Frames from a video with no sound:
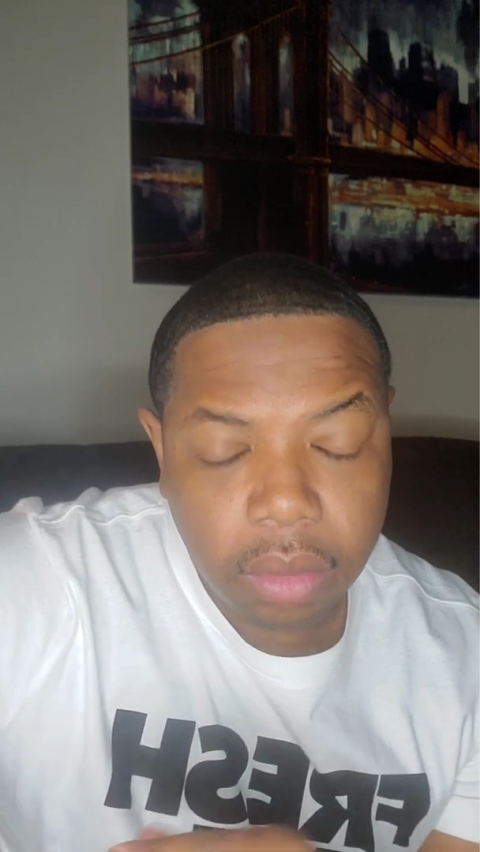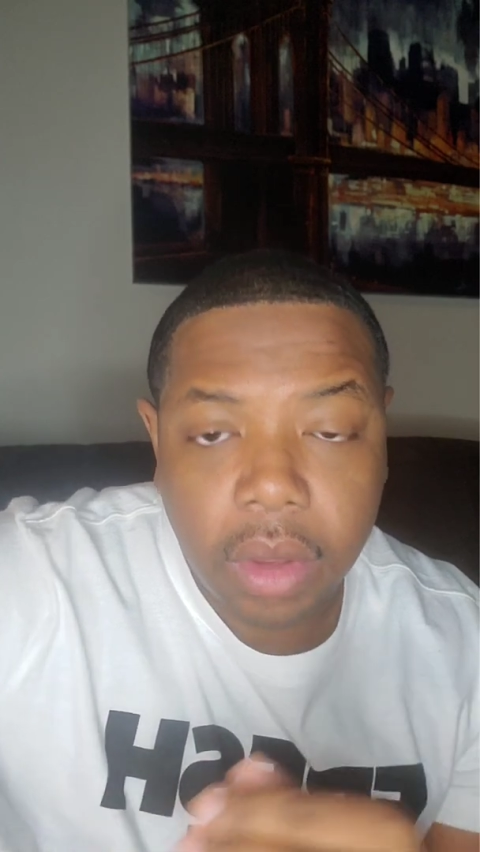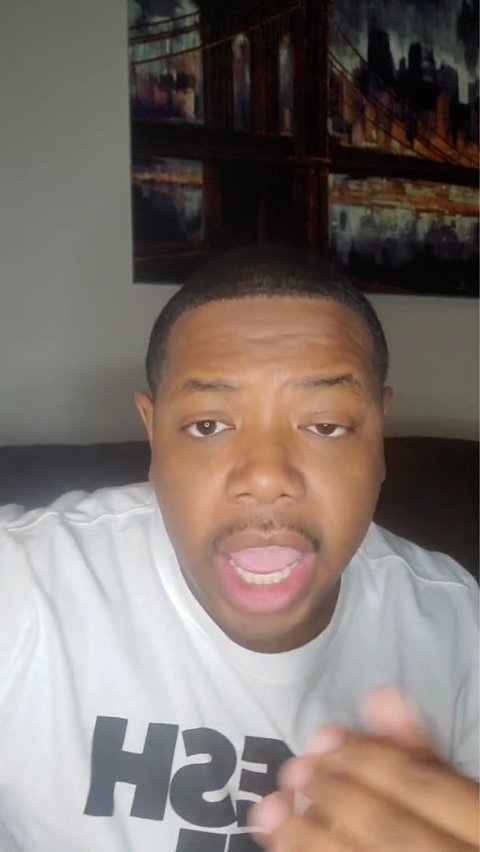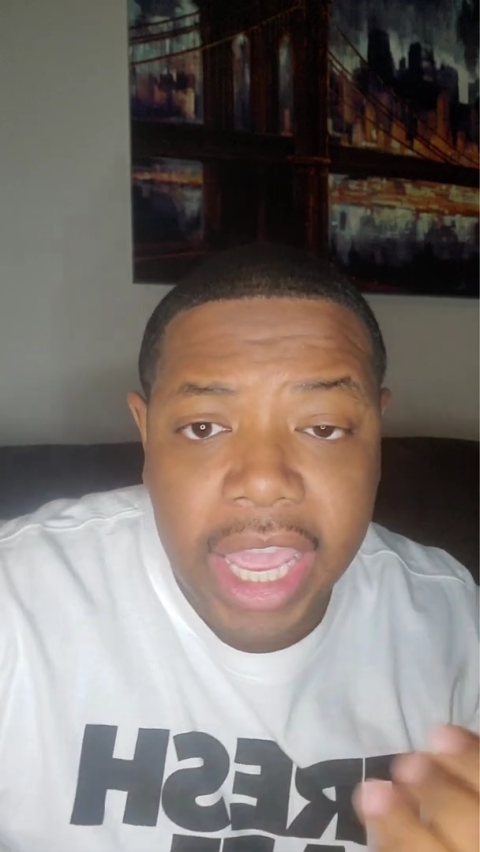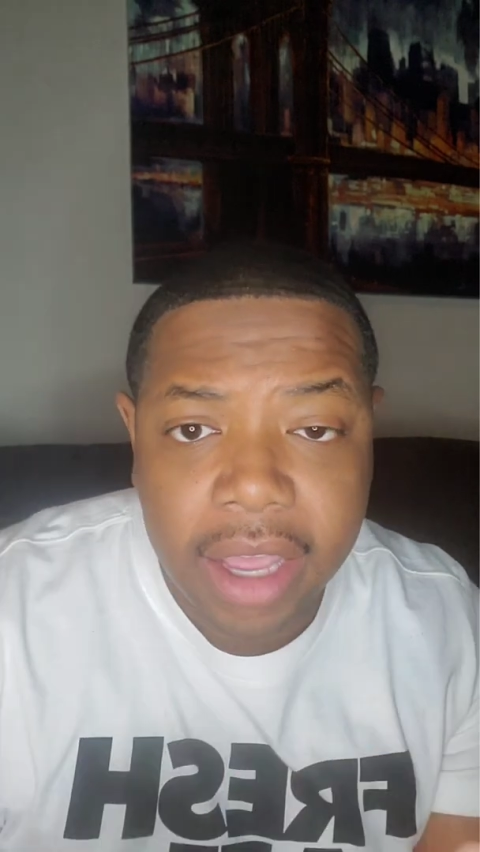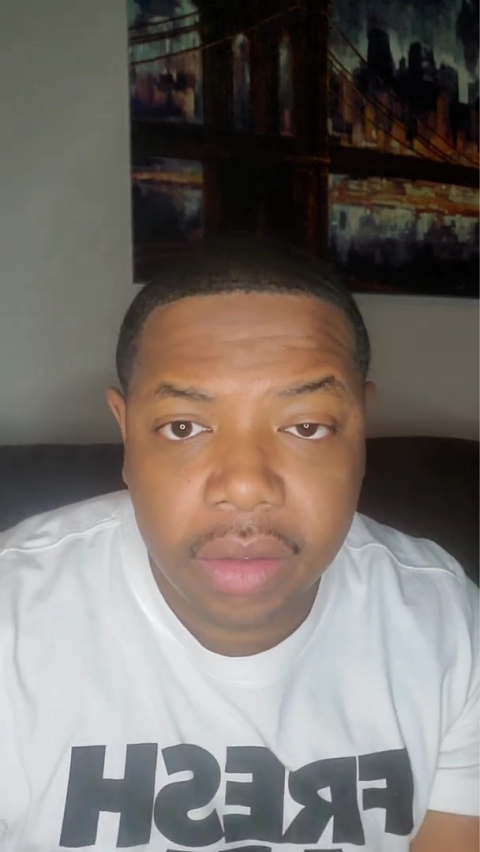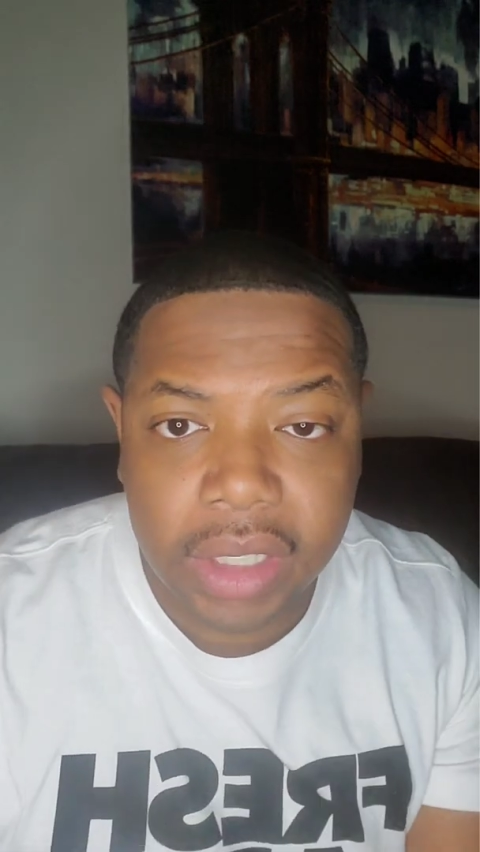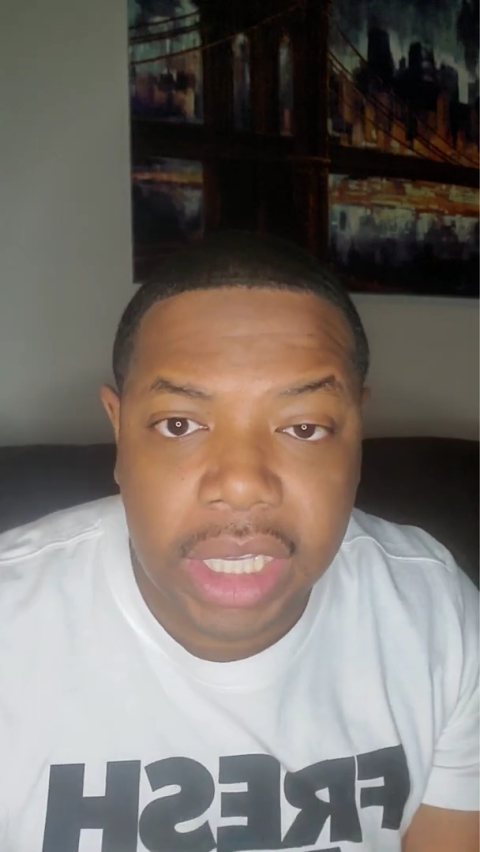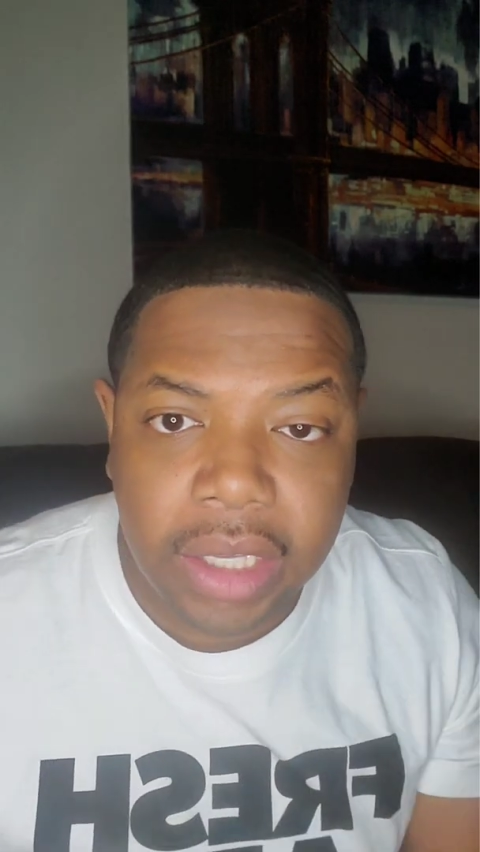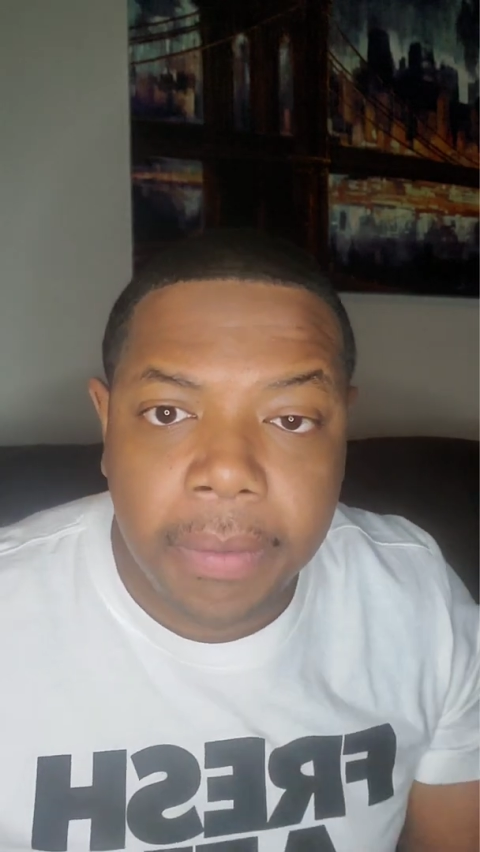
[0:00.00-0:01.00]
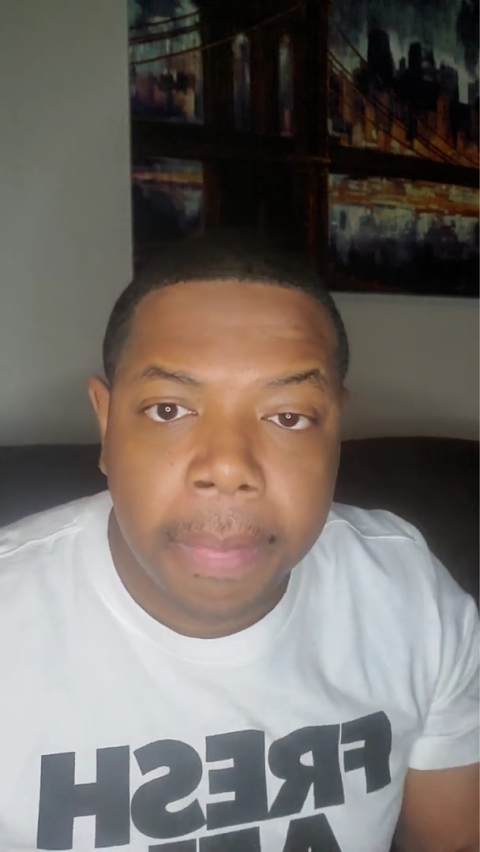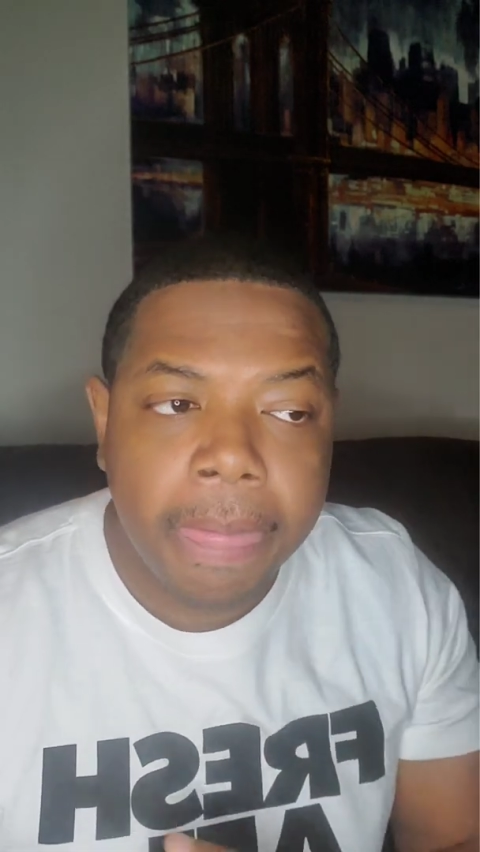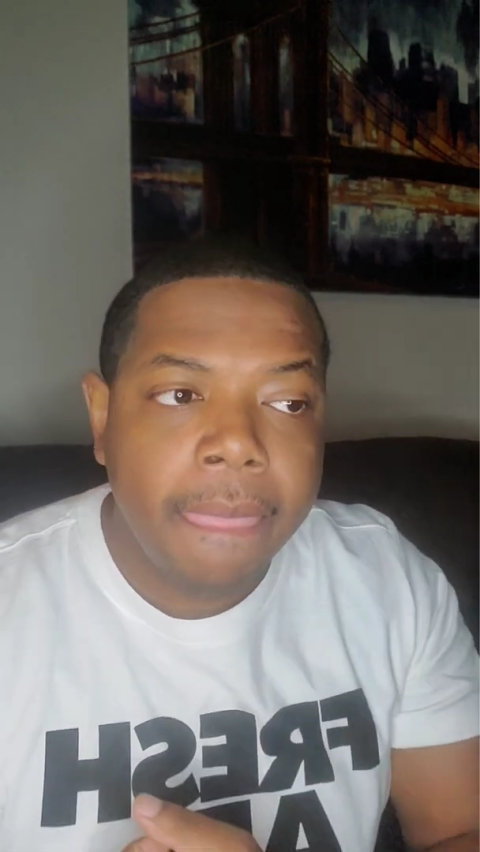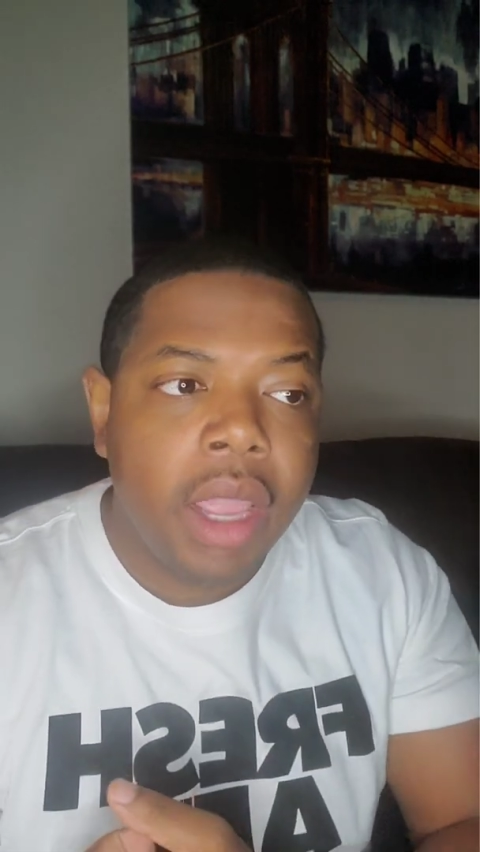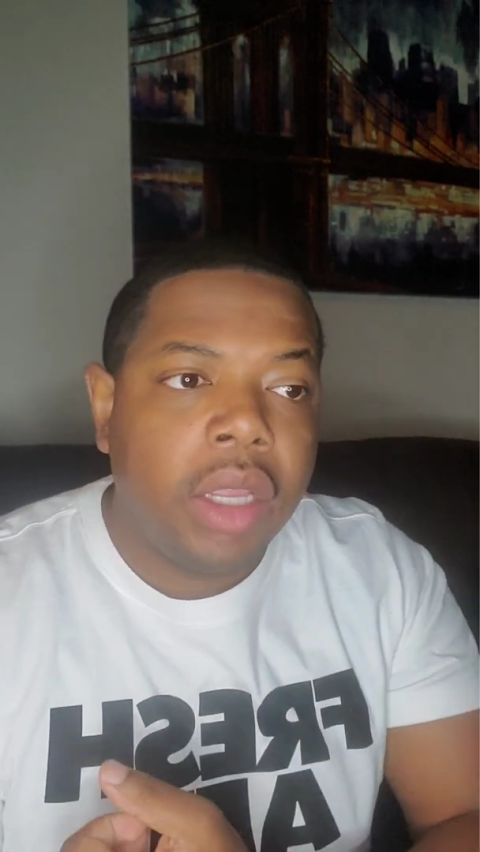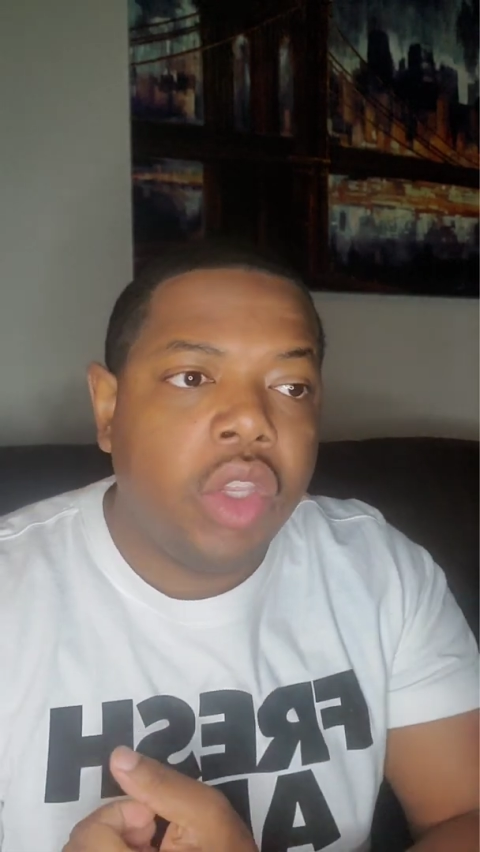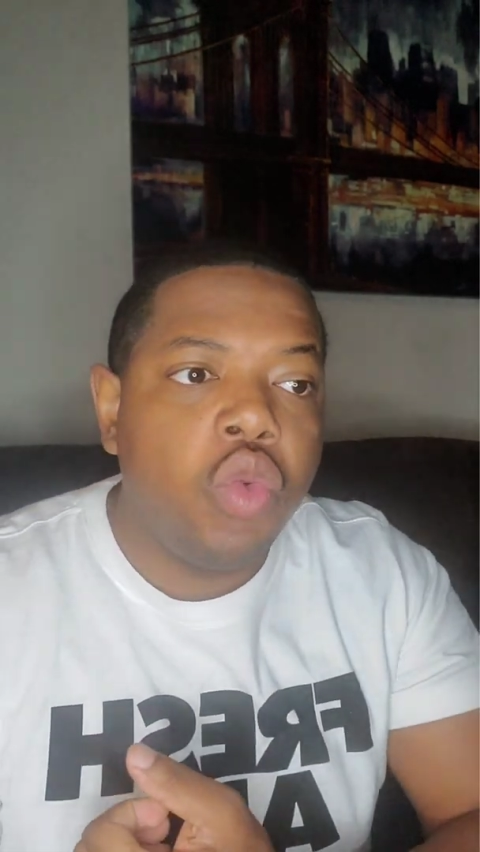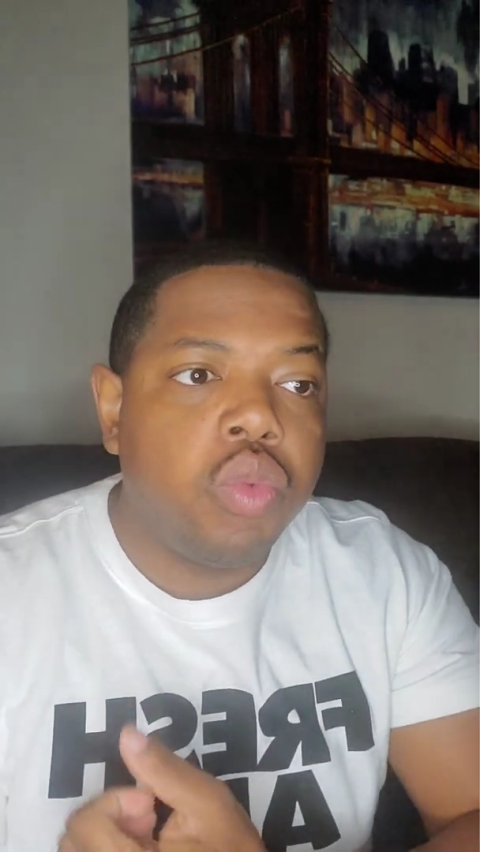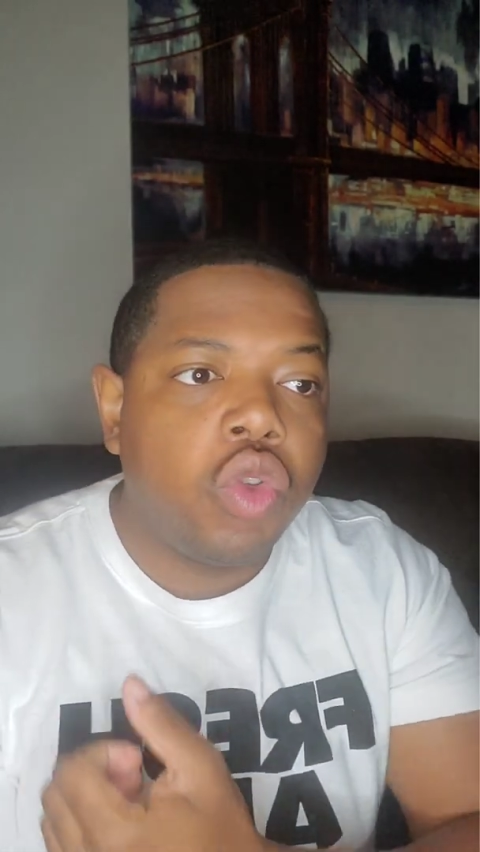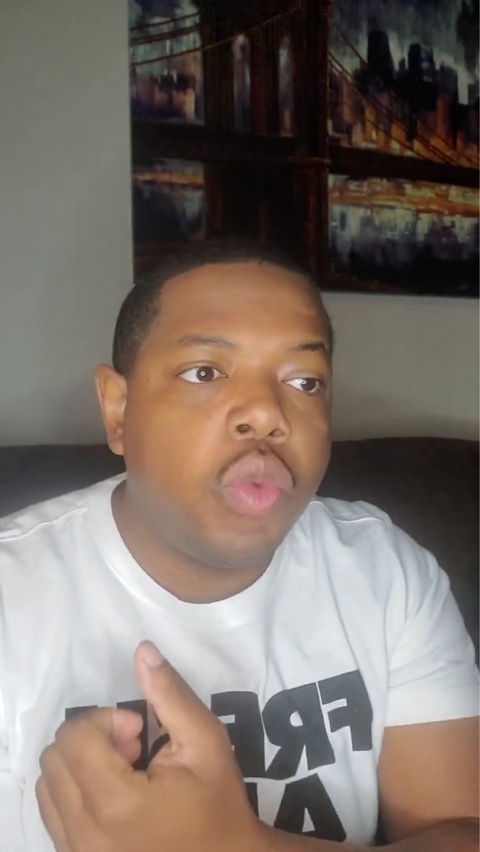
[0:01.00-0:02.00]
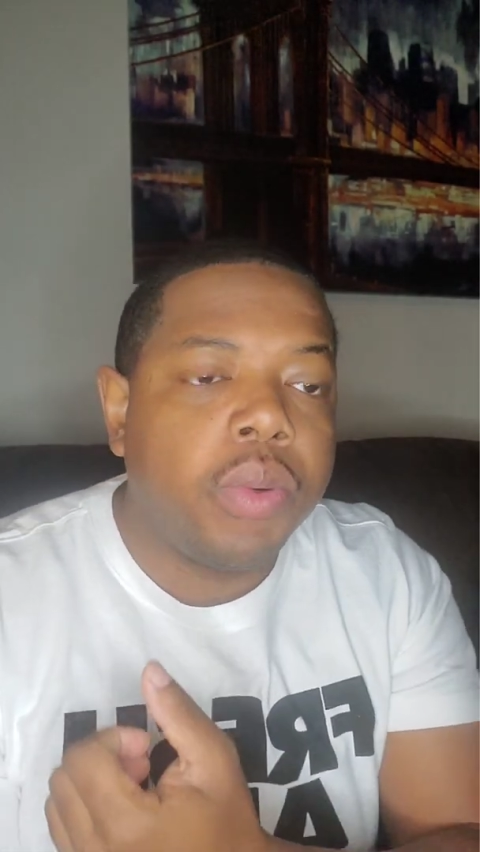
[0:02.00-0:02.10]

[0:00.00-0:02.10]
ALC, you